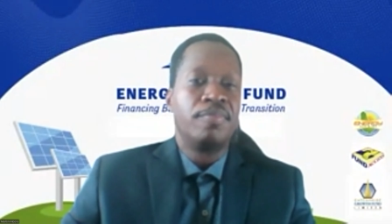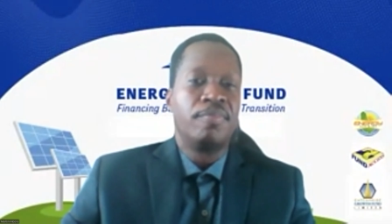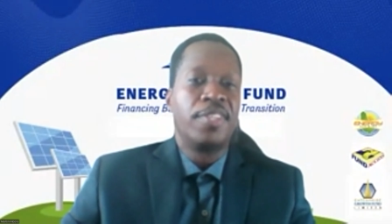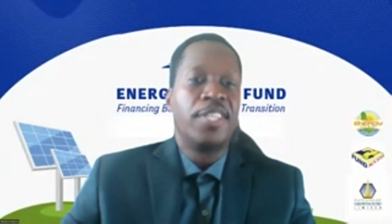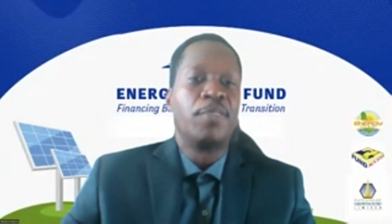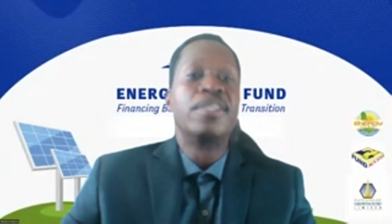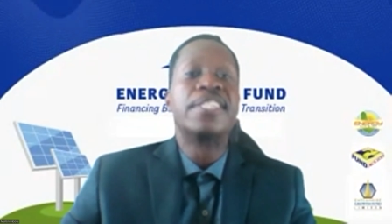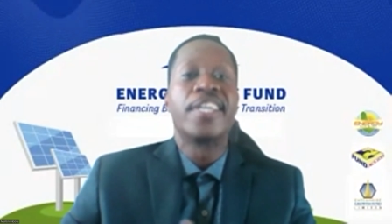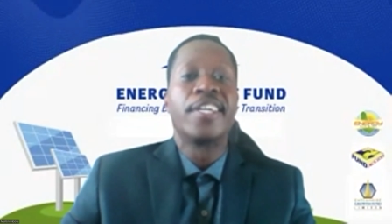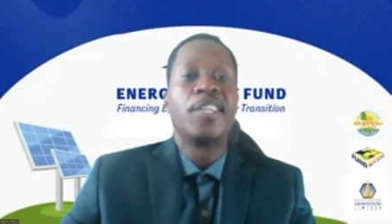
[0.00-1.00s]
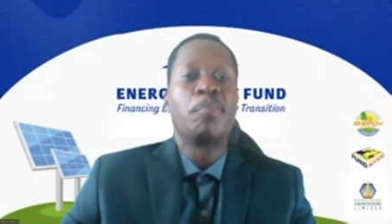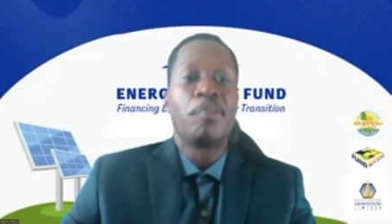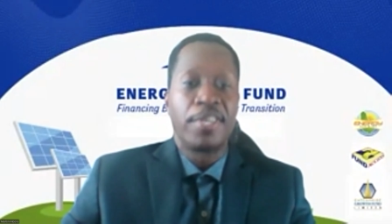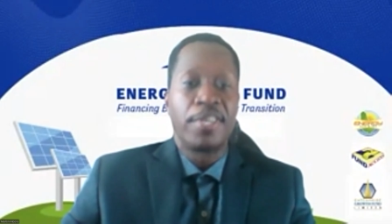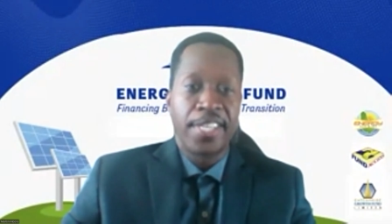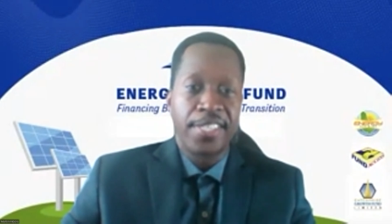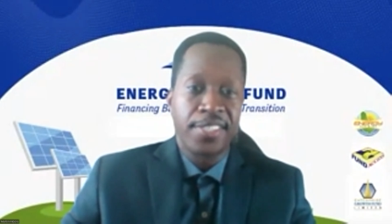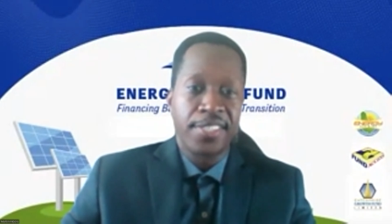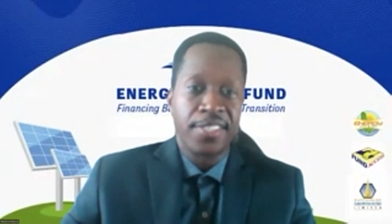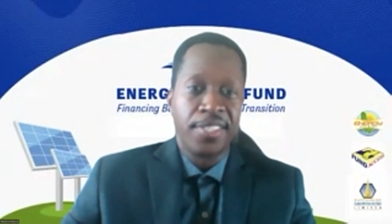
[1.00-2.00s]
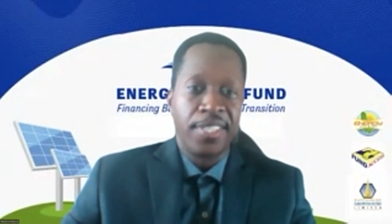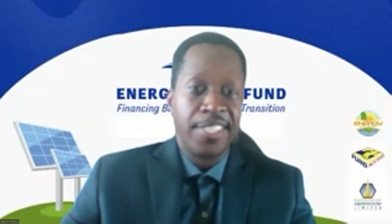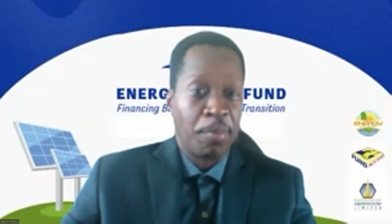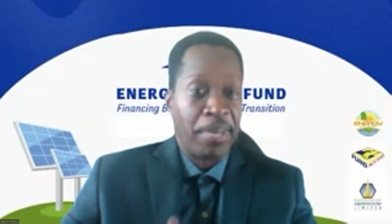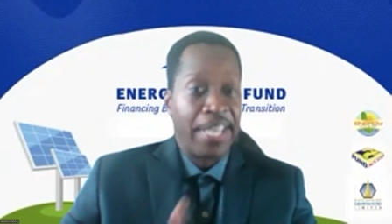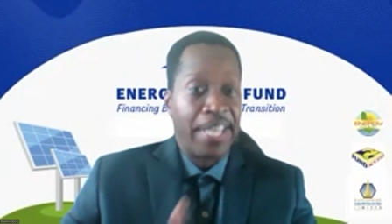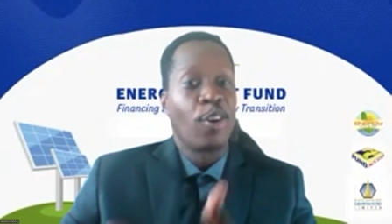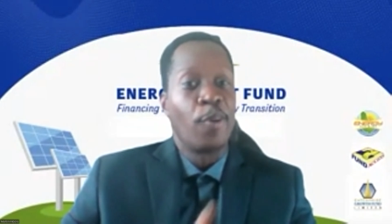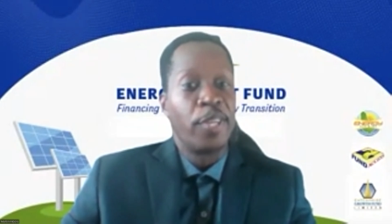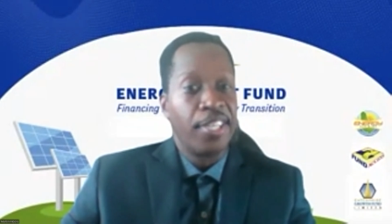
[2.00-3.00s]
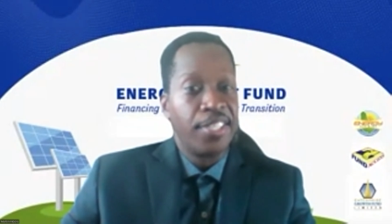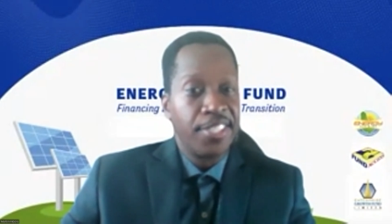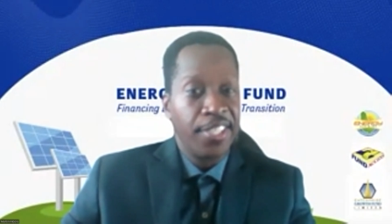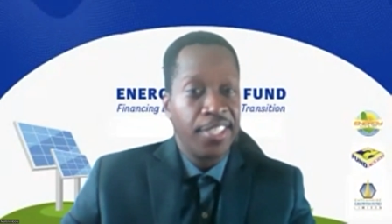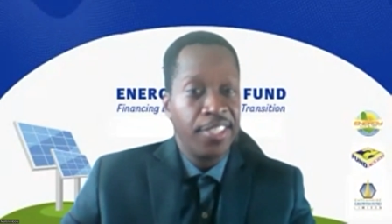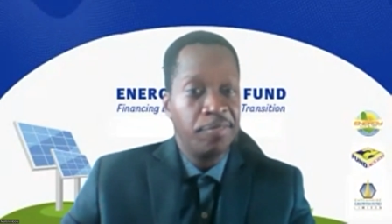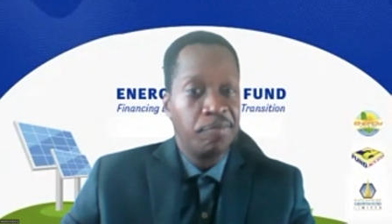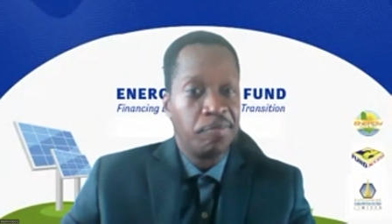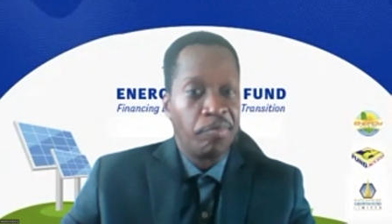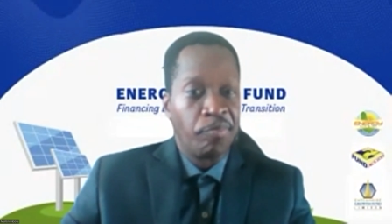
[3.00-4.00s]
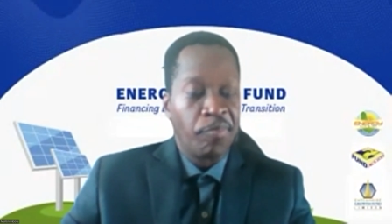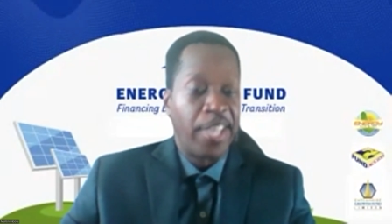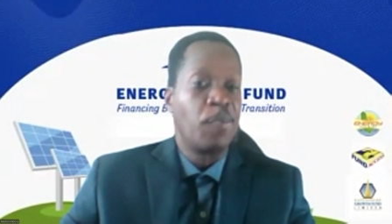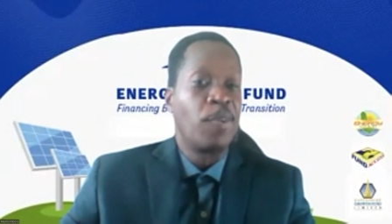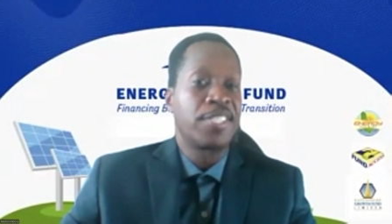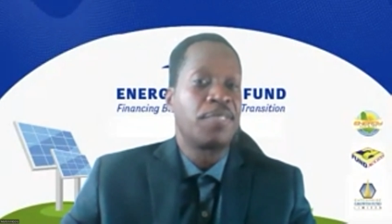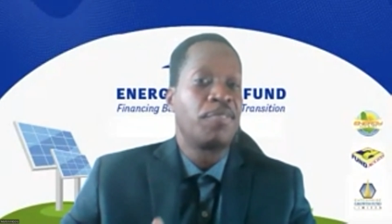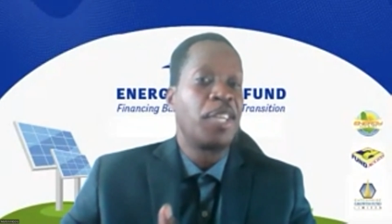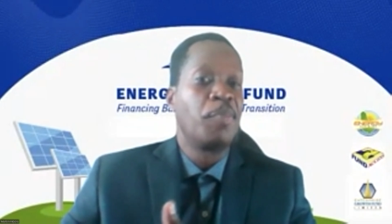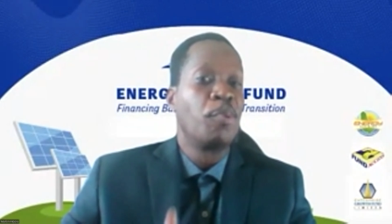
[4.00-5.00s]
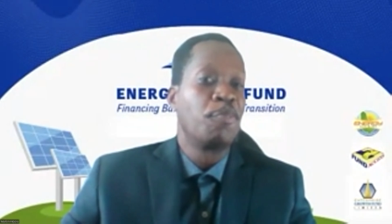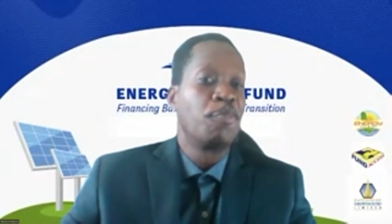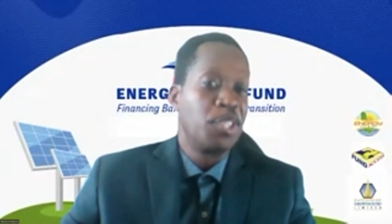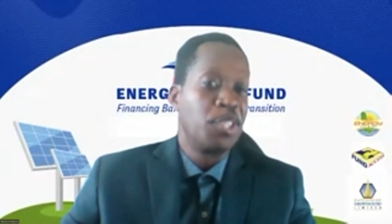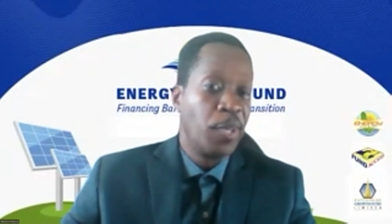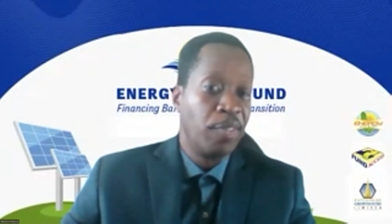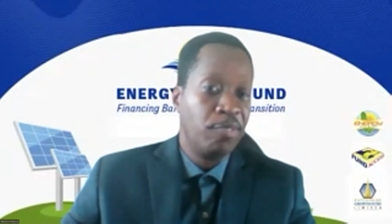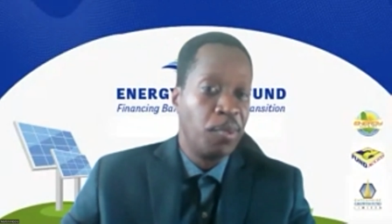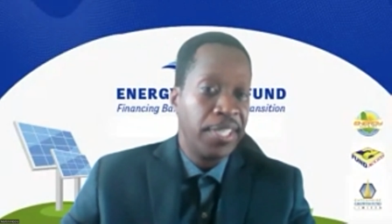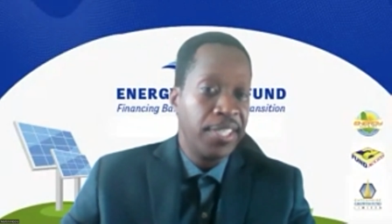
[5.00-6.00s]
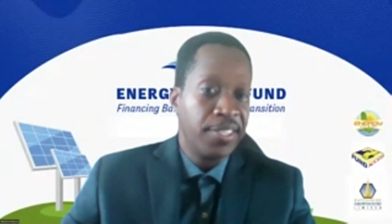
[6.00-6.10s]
recycling process is something that he's already undertaken and he wants to find a more efficient way of doing it,